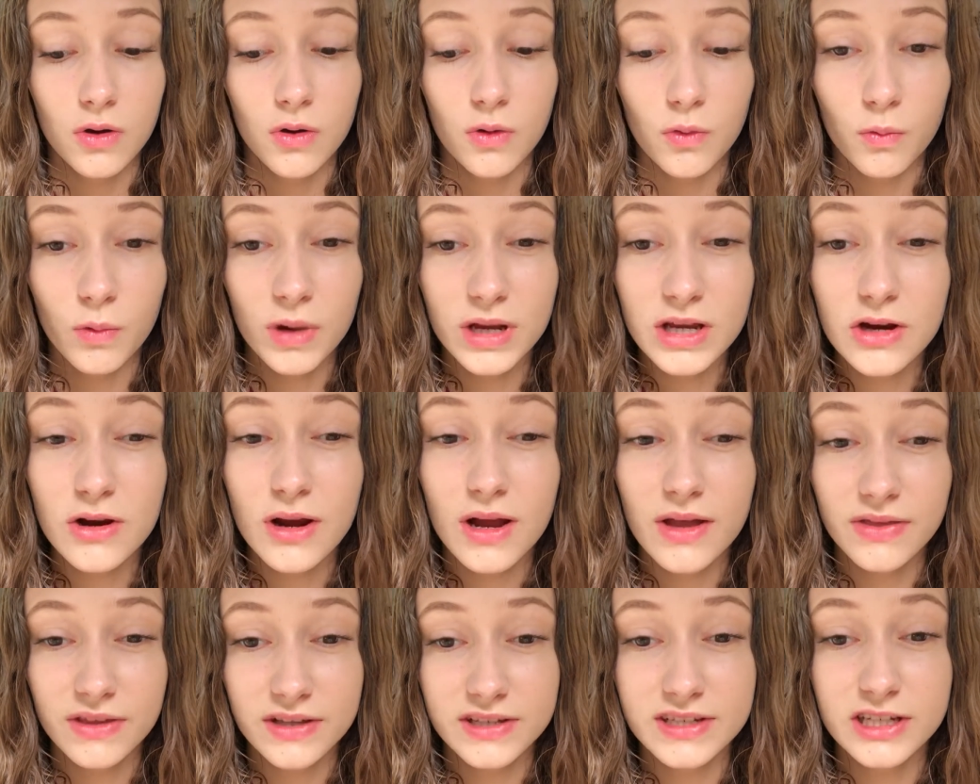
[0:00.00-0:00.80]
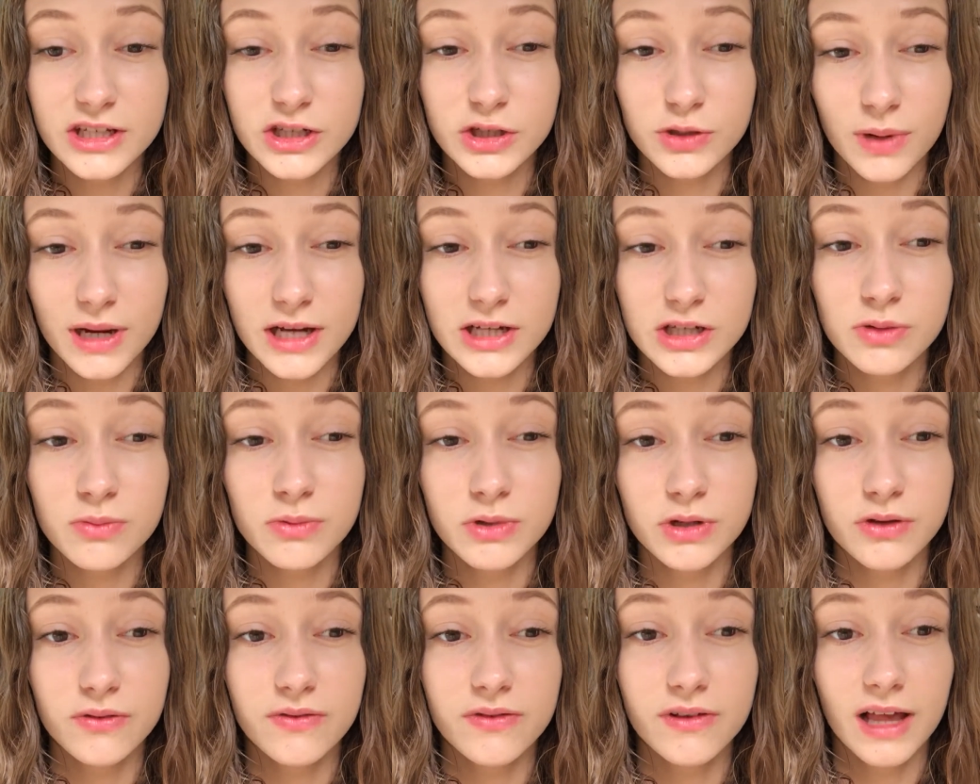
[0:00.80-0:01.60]
when you're in the situation
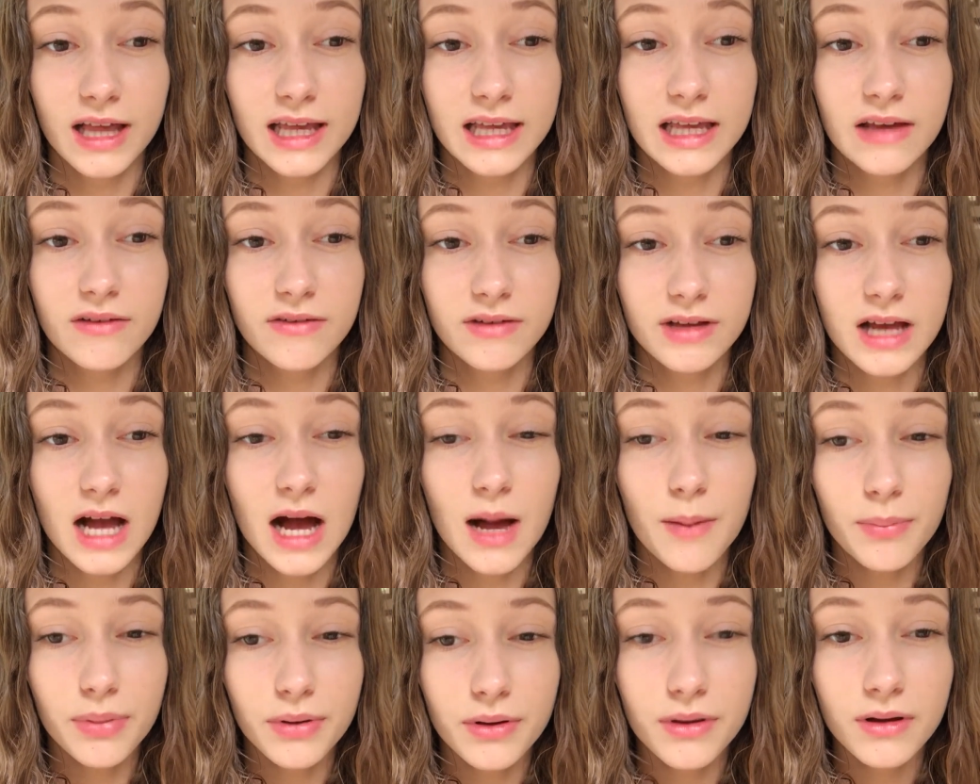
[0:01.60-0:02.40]
when you feel like giving up,